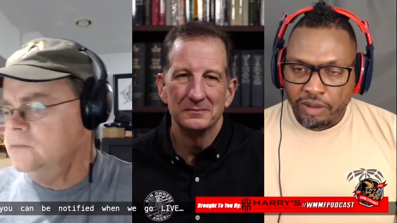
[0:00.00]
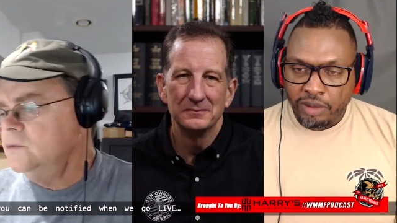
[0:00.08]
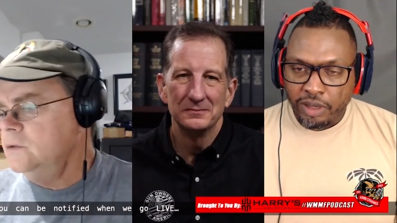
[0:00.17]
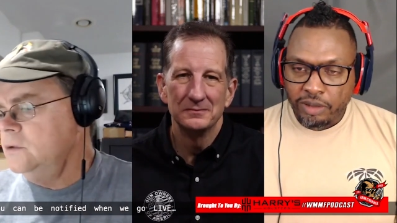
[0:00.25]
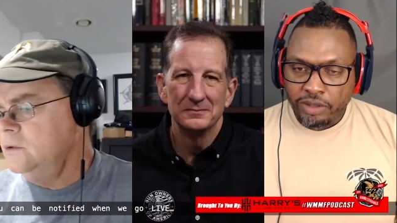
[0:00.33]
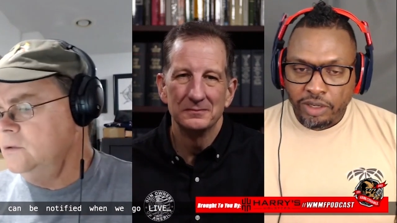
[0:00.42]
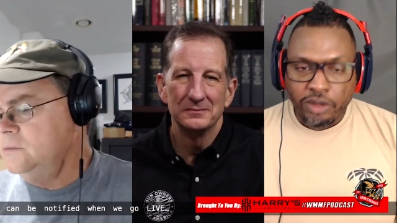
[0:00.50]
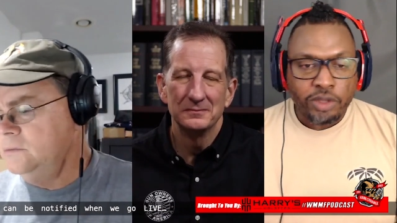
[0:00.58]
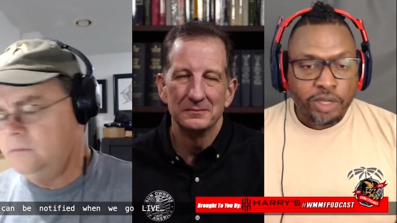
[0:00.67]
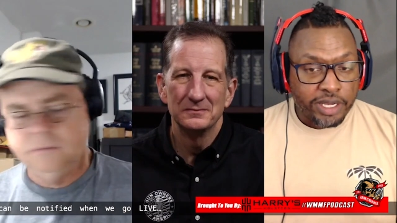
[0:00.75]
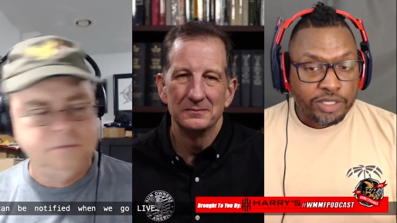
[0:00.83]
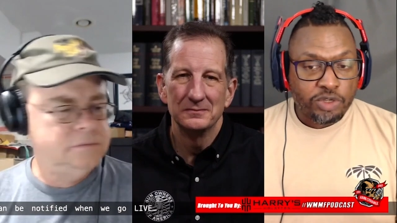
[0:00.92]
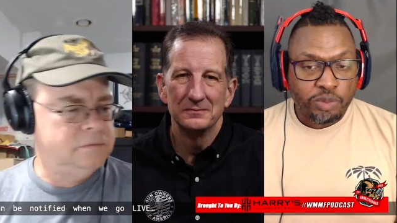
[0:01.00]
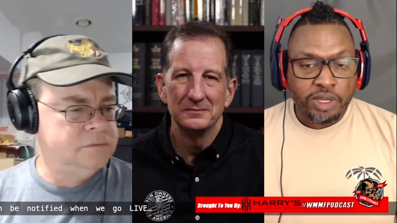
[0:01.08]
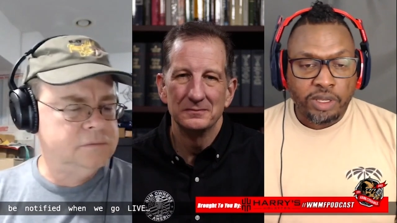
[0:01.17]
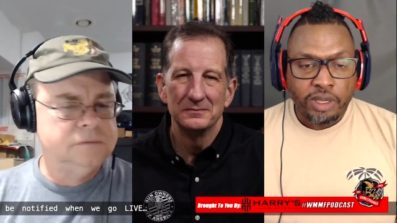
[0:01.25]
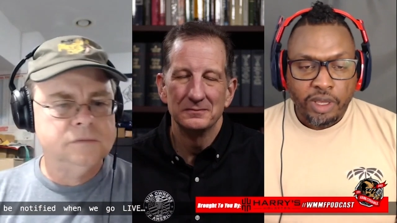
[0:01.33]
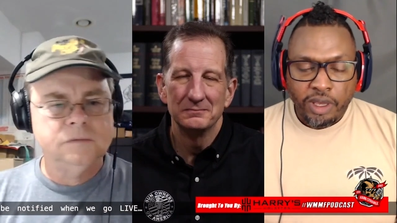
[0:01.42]
Speaker 1: uh you know, you guys should be
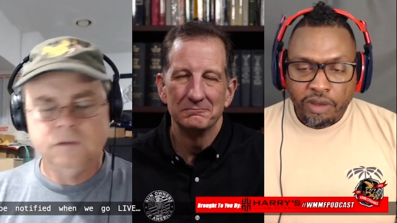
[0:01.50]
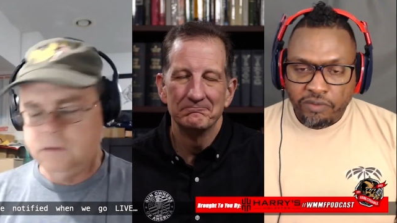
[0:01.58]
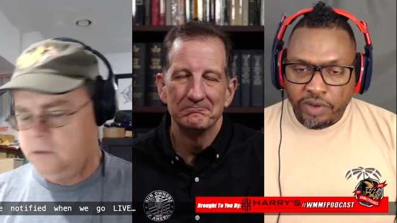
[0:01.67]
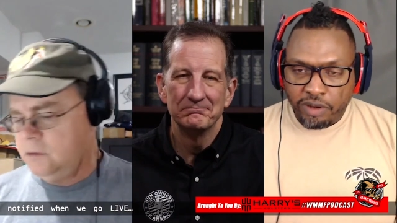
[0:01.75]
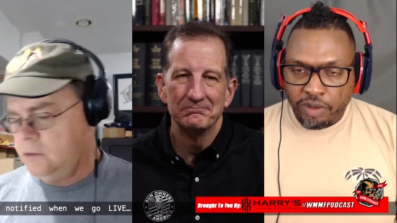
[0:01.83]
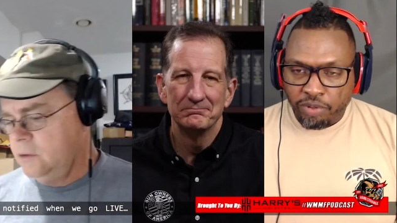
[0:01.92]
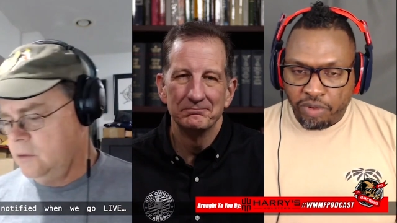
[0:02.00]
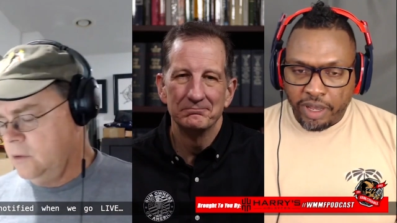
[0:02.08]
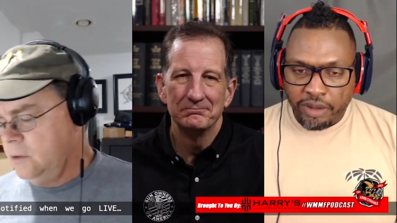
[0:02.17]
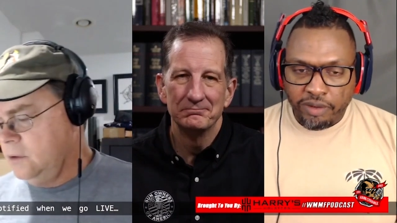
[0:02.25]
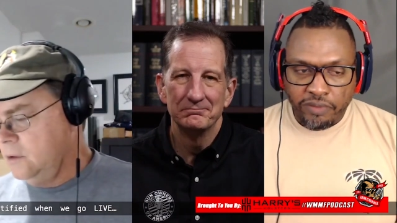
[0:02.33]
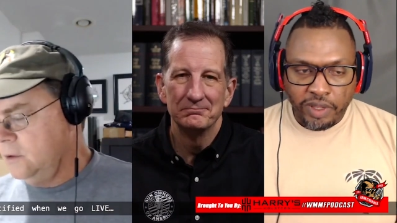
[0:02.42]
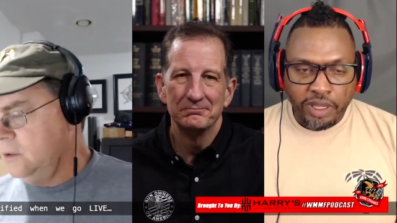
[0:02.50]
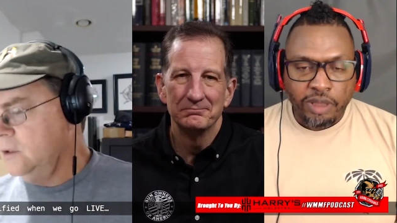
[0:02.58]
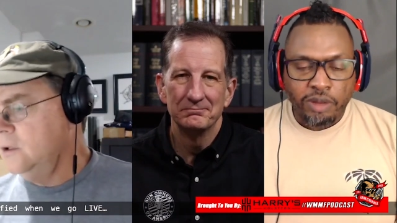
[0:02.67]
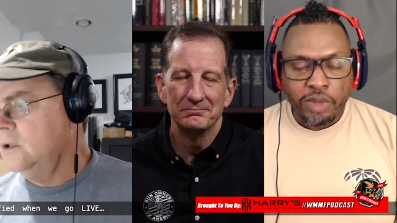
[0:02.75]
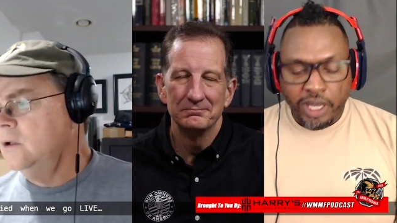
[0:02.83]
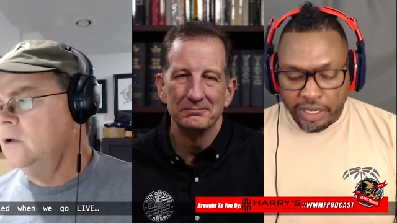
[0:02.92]
very proud of him
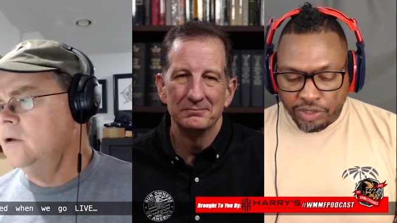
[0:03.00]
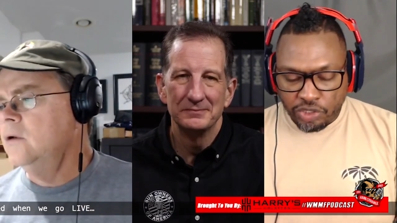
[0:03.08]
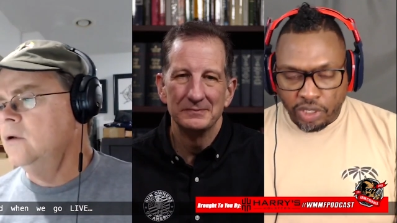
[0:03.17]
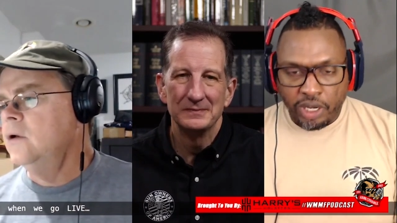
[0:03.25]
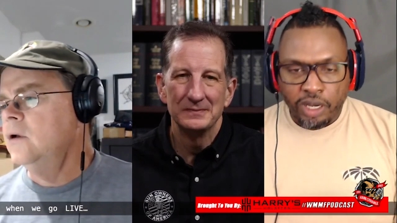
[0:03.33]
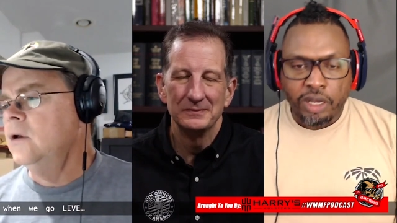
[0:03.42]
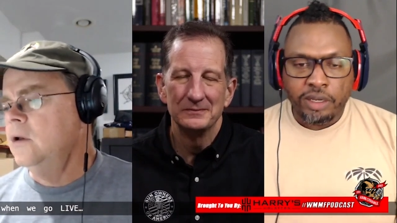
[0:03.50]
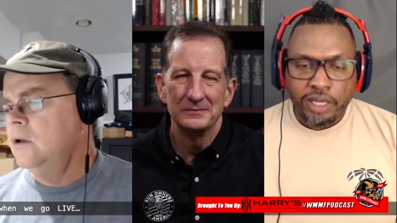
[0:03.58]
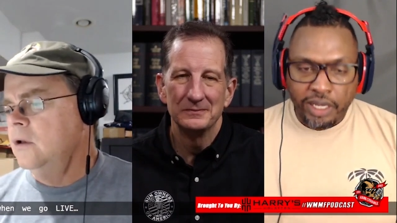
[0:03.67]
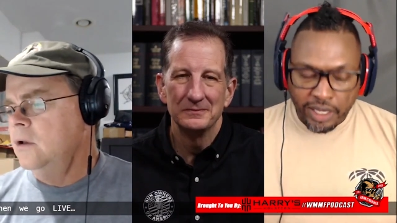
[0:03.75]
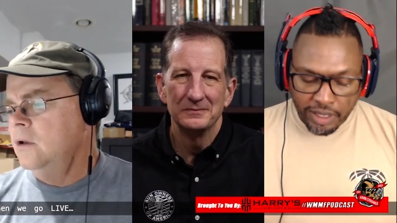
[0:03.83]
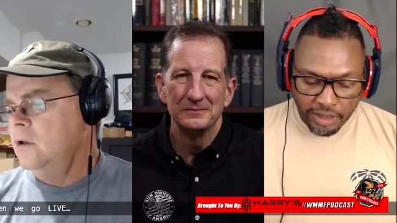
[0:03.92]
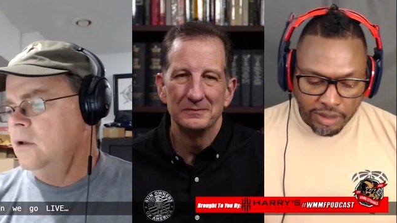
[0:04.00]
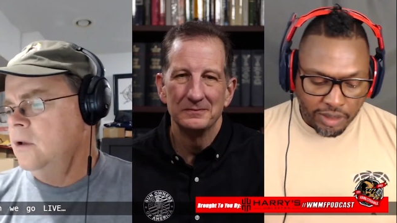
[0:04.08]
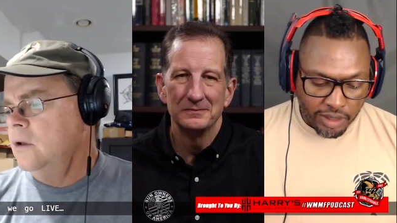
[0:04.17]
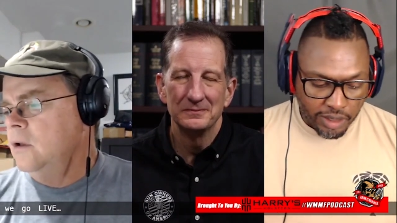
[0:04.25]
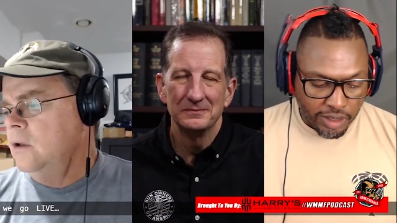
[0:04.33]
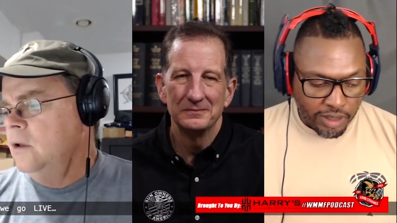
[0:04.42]
and John and.
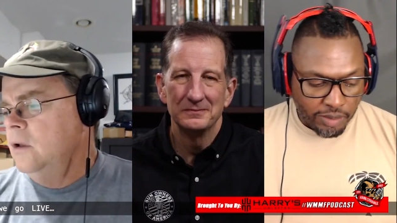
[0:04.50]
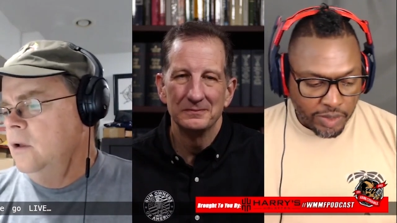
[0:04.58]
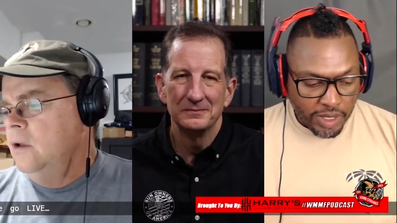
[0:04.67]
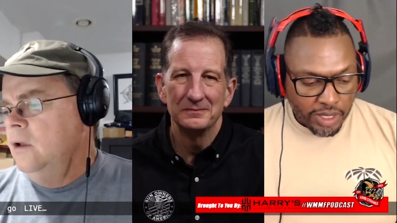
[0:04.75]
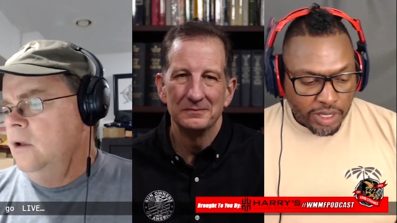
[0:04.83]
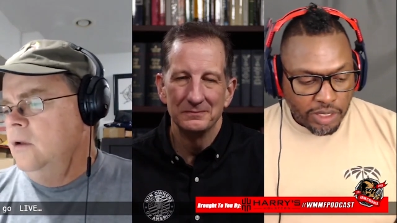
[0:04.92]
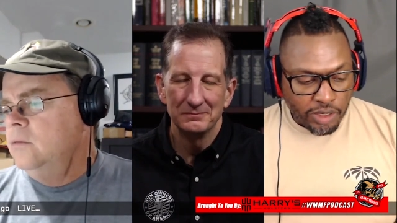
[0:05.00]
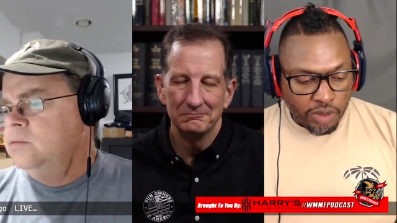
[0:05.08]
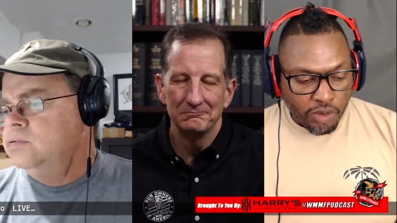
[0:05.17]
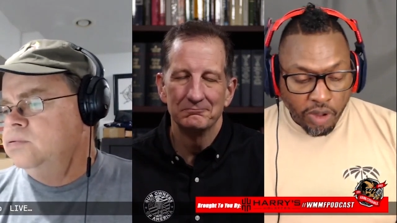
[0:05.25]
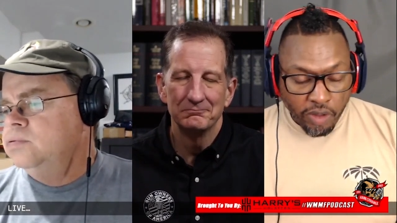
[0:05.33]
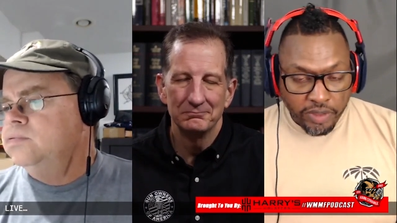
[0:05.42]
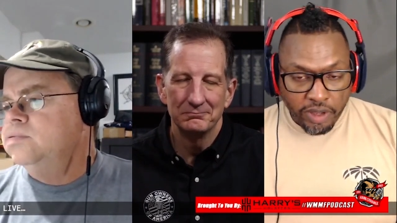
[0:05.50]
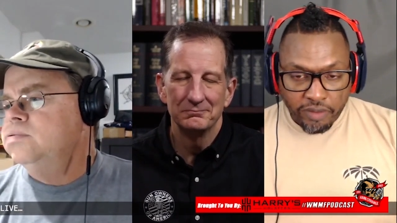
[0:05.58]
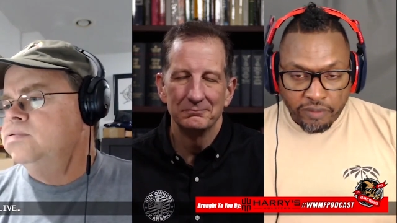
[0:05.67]
Uh, you know, all the other